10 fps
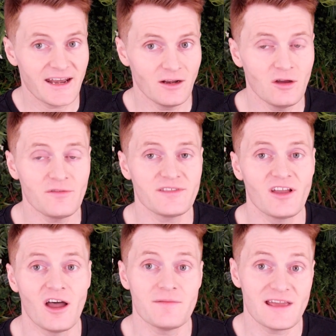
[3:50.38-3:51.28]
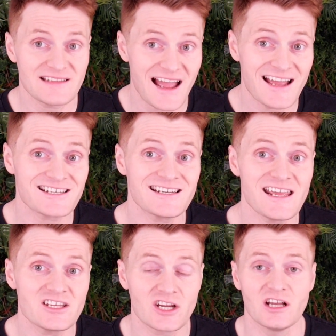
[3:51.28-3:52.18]
lot of the time, there's
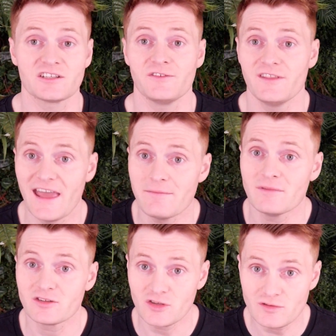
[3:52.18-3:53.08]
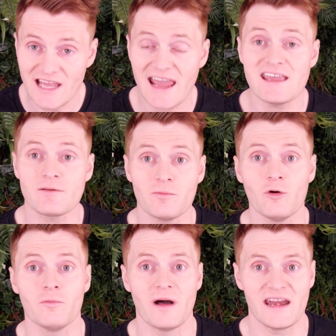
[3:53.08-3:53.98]
actually a chance for them to take
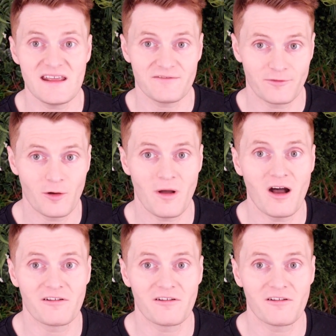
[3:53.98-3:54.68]
more money from our